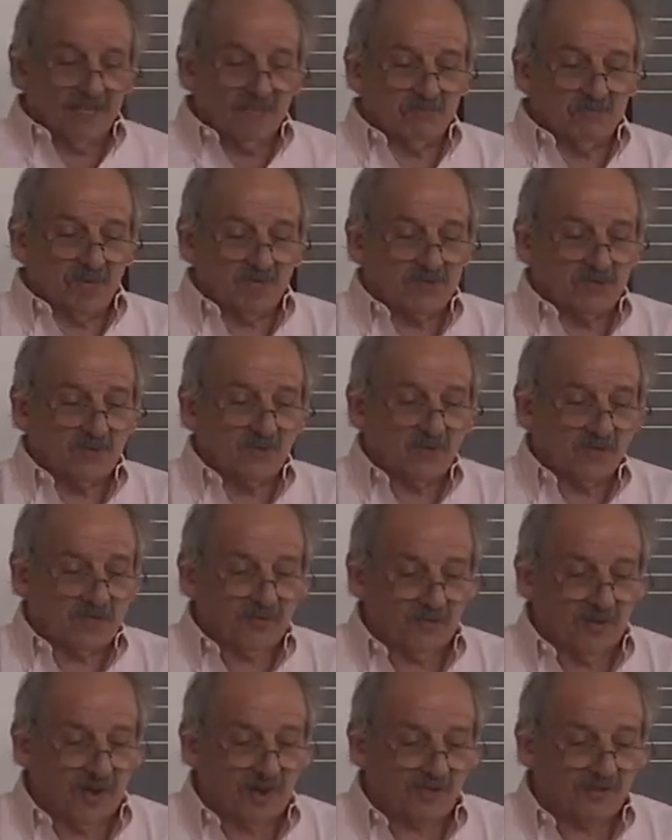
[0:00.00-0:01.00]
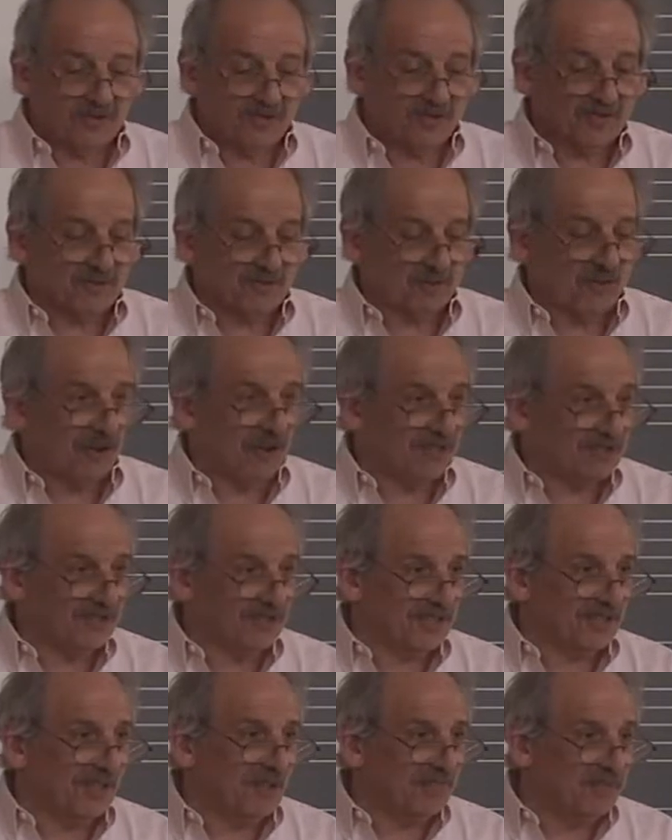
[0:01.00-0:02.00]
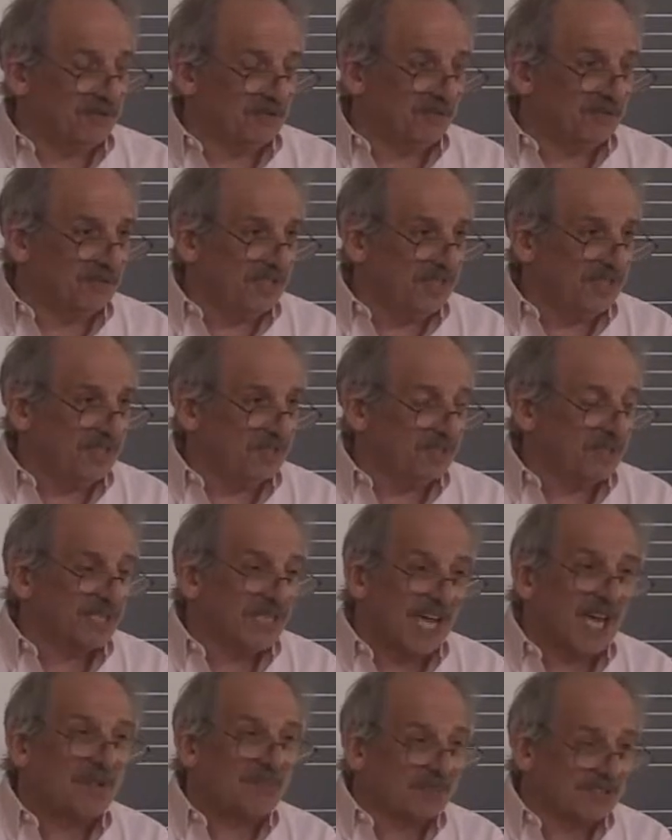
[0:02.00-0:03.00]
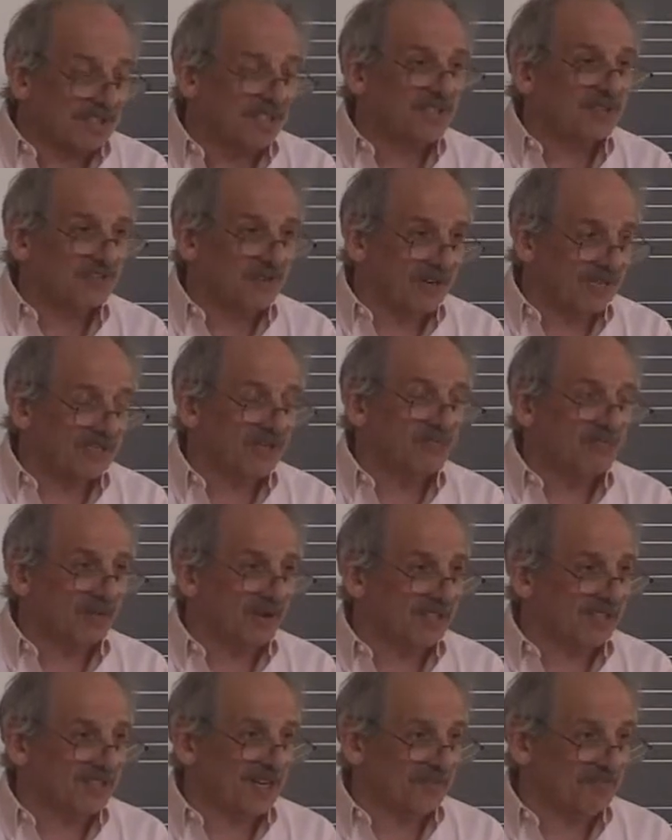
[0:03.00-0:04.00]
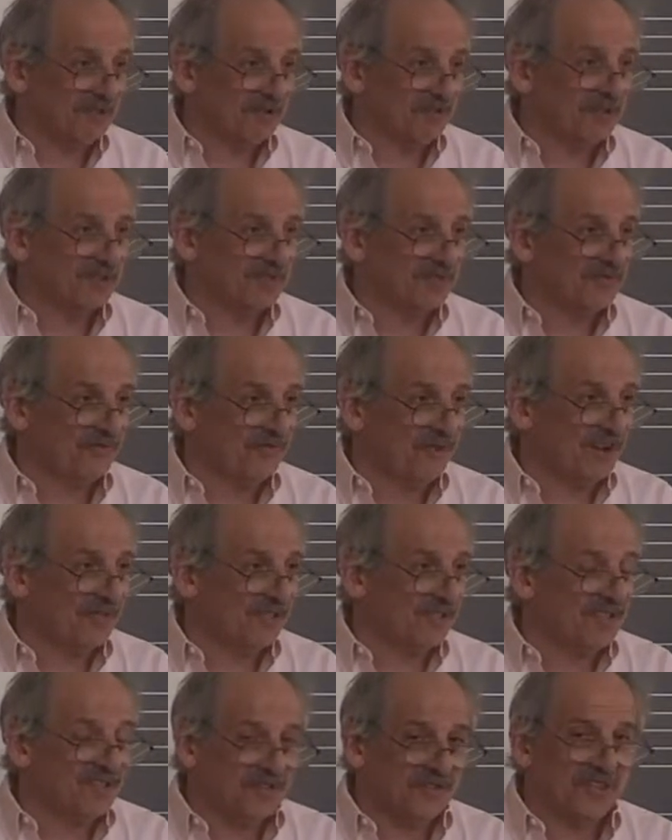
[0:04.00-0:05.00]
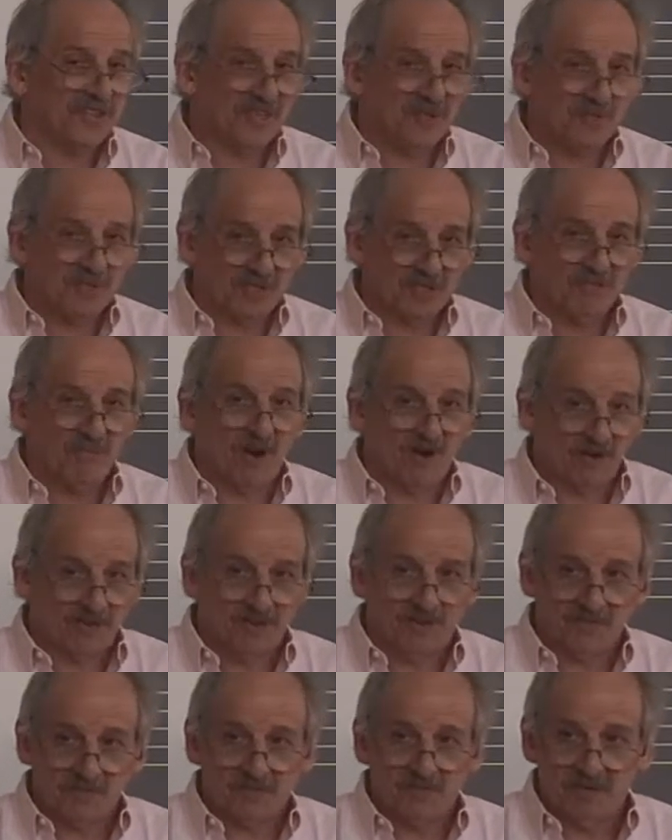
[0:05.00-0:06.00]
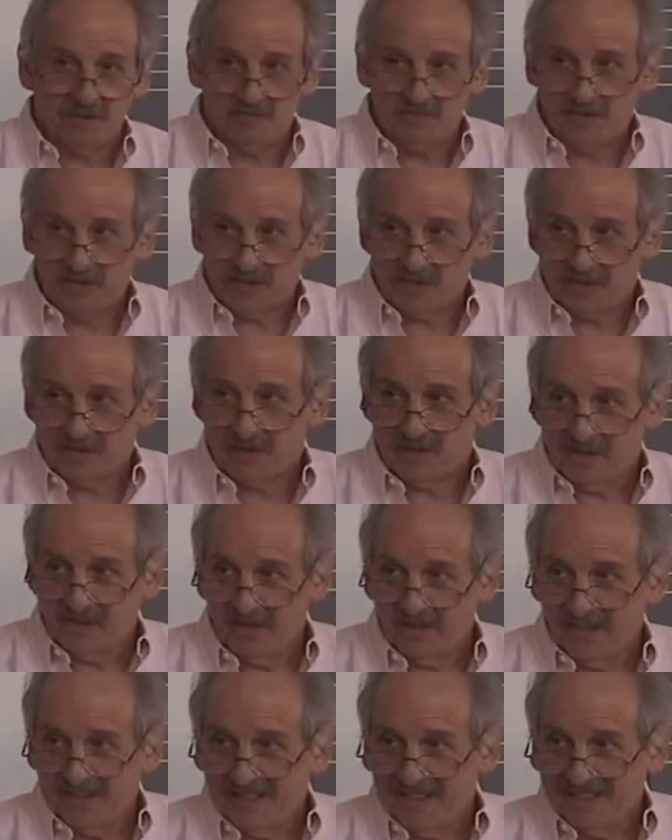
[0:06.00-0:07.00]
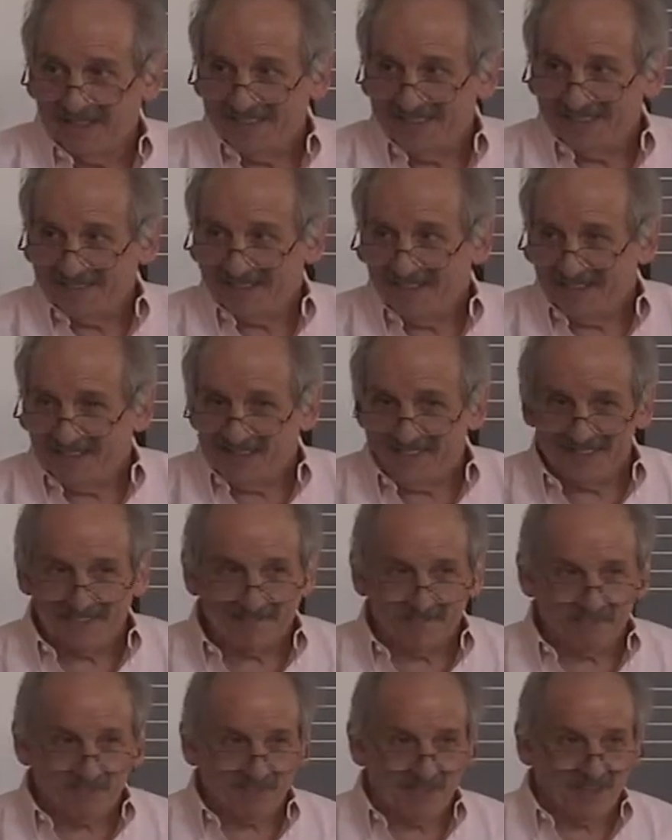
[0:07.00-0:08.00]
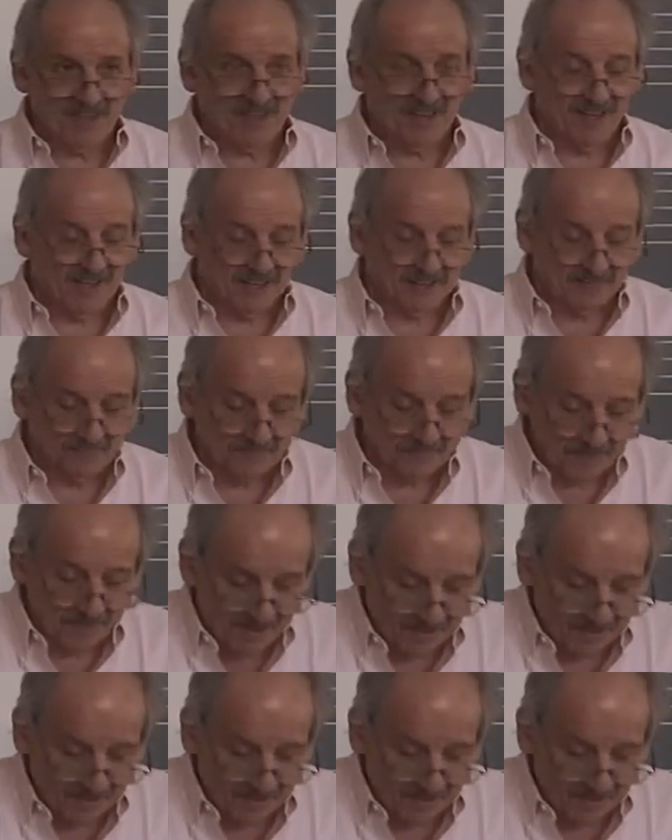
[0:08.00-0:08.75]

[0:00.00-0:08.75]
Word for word: much to his father's surprise. He, Neill became a teacher, as he points out, because his father didn't think he was smart enough to be a minister. Um, um,